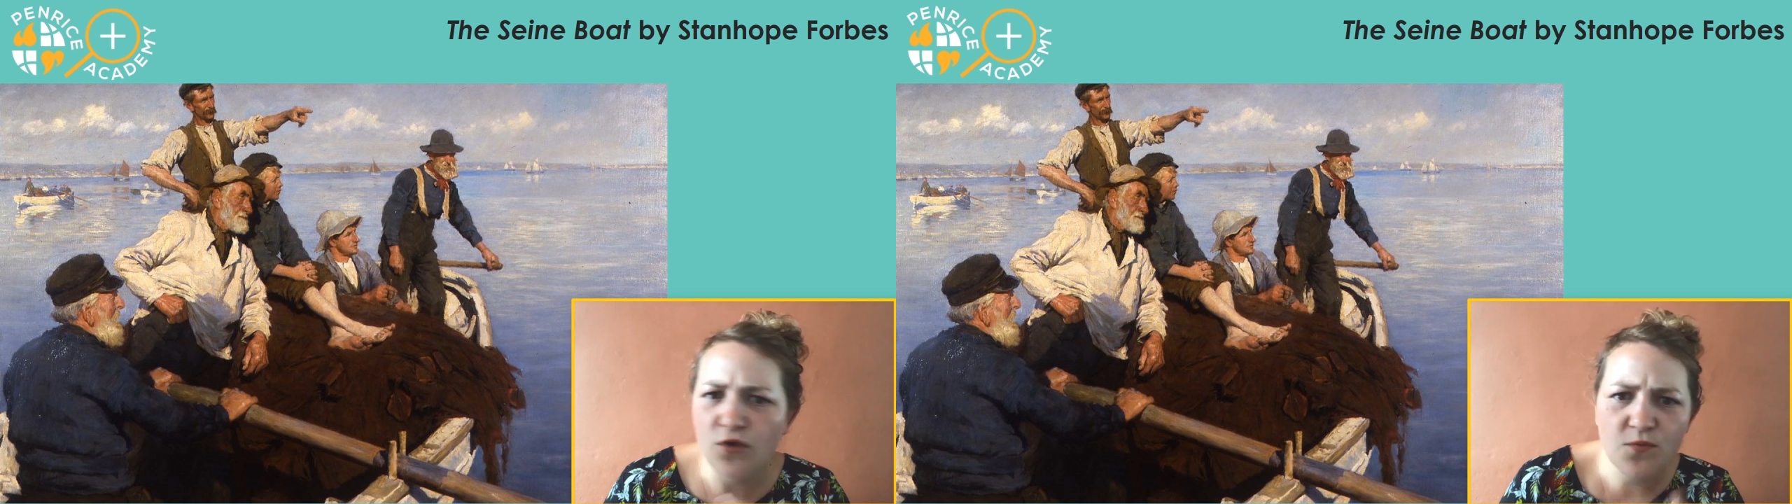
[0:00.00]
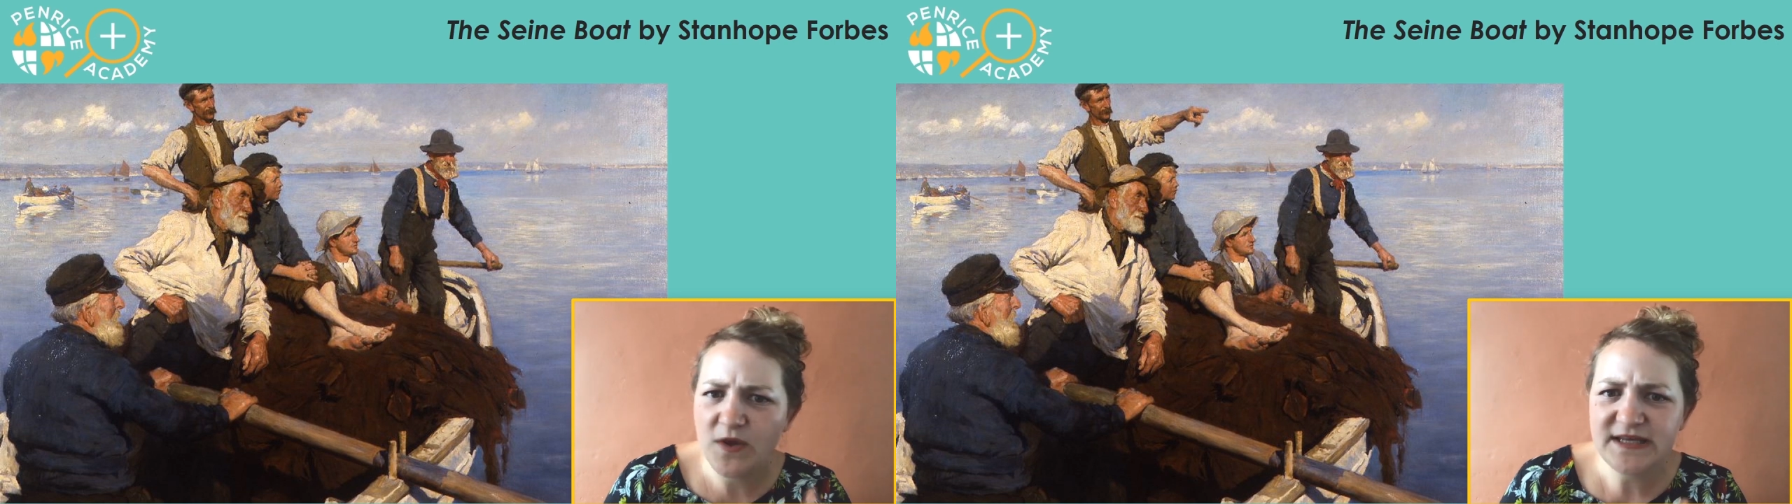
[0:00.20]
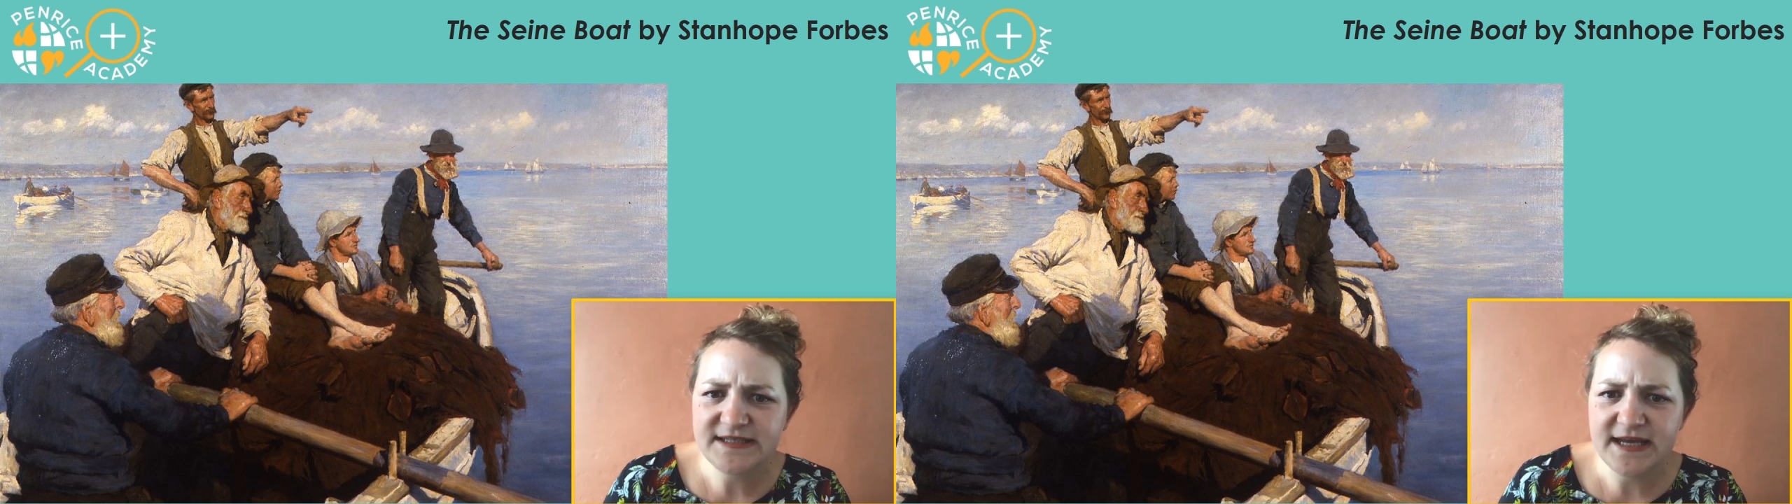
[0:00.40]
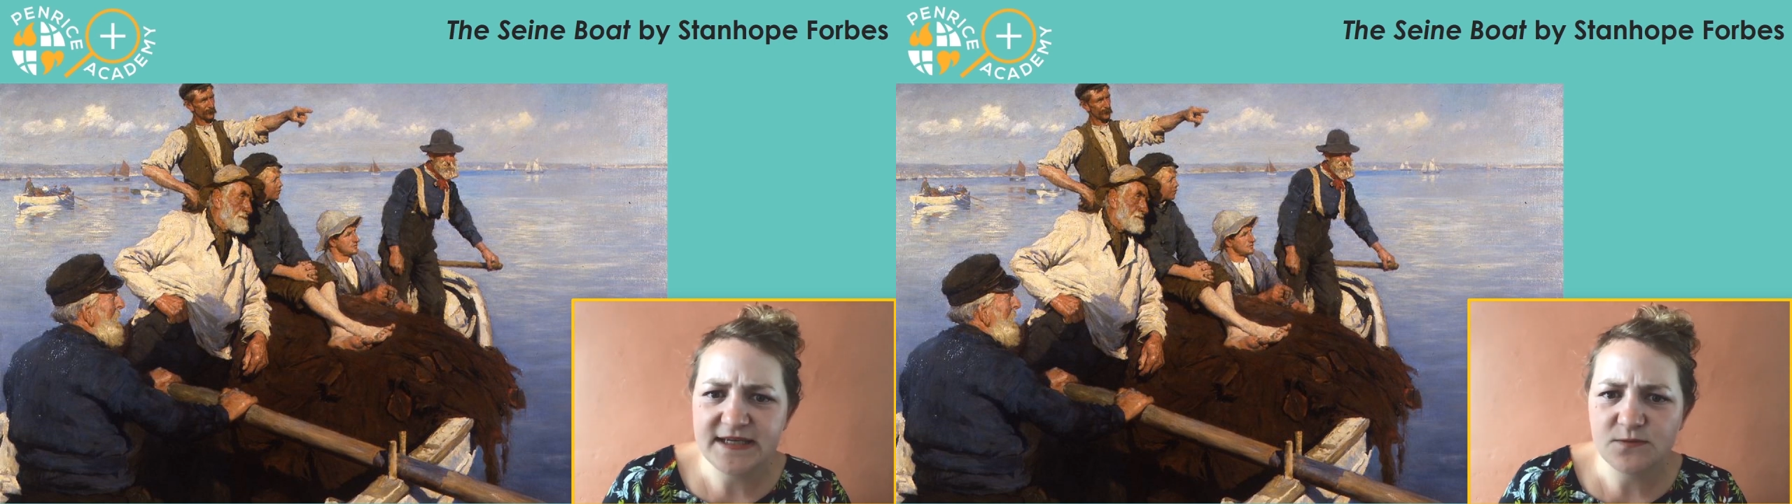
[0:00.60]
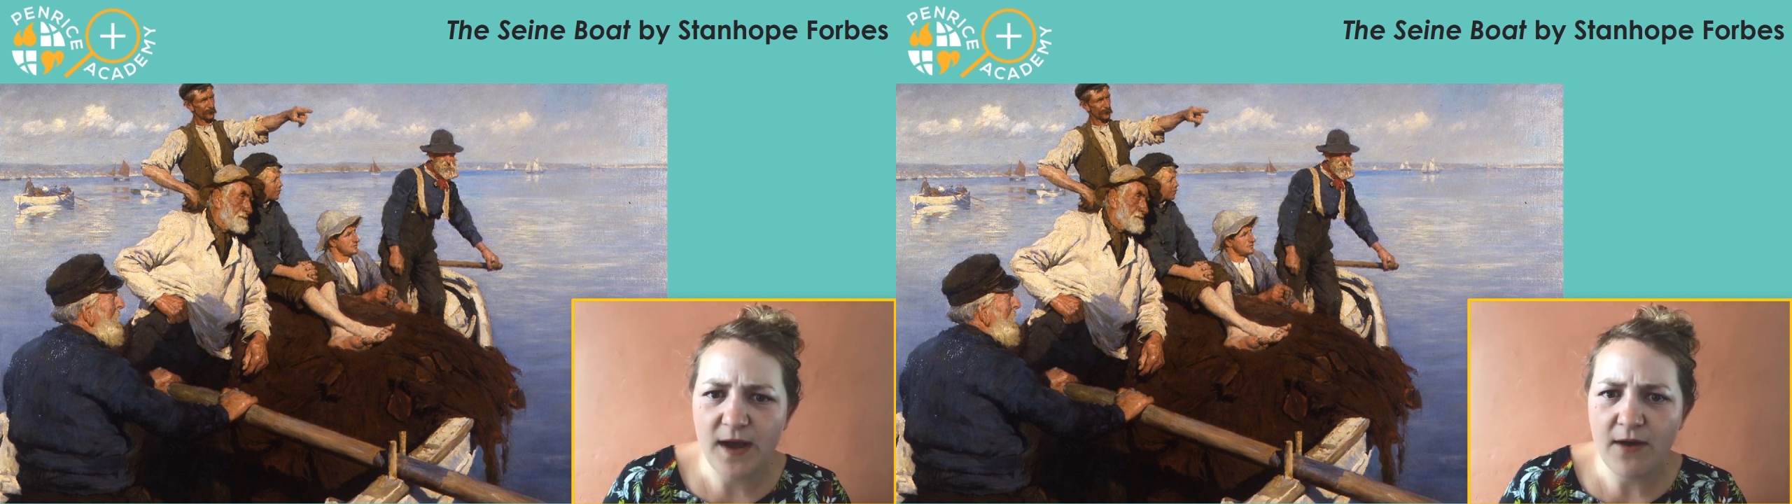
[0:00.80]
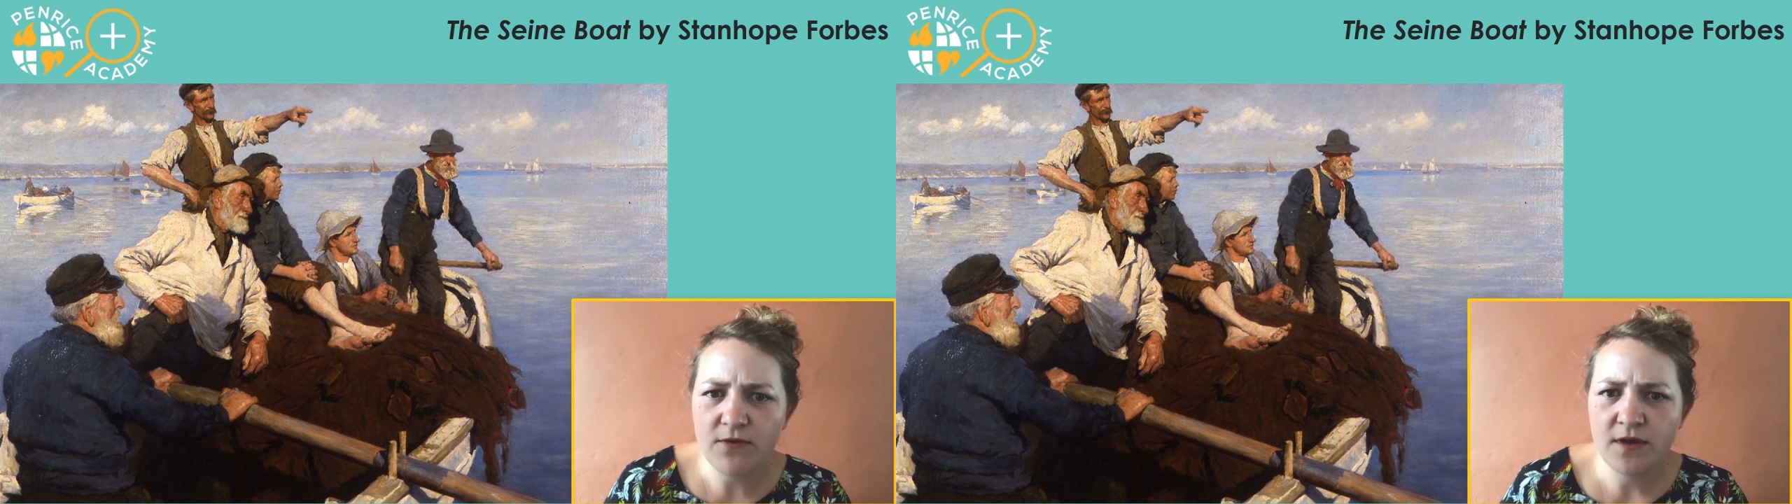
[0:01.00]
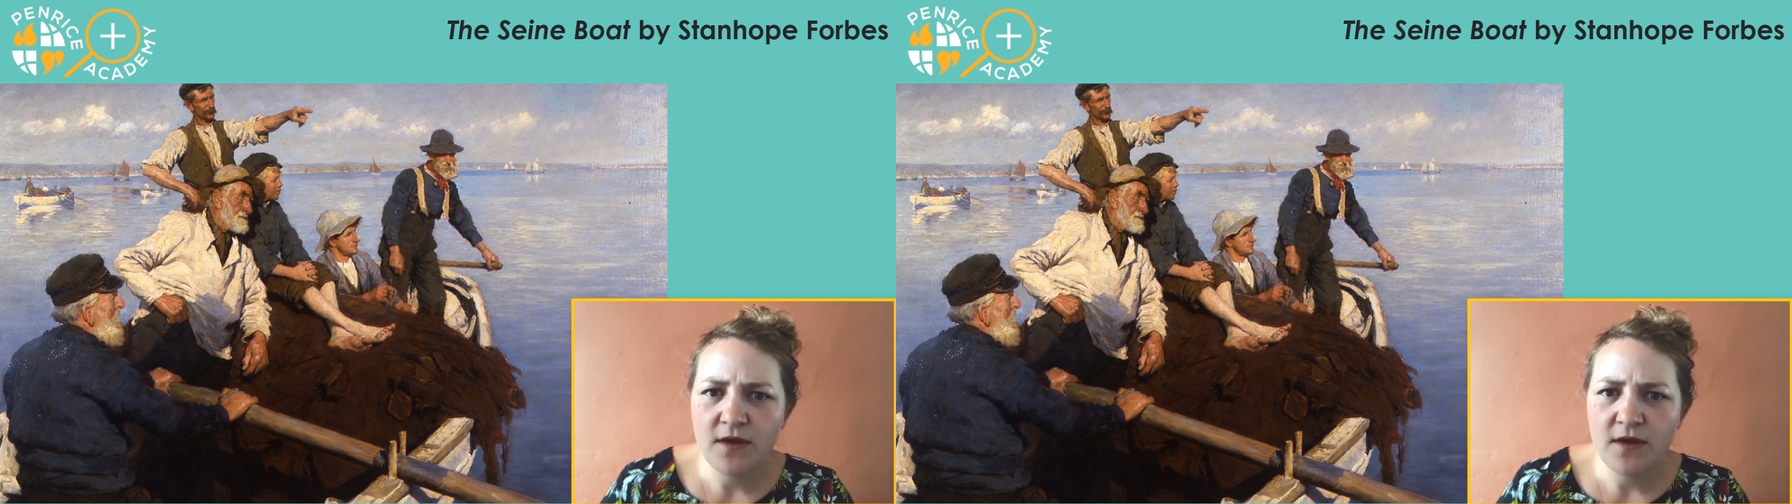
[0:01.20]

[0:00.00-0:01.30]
can we see it as well?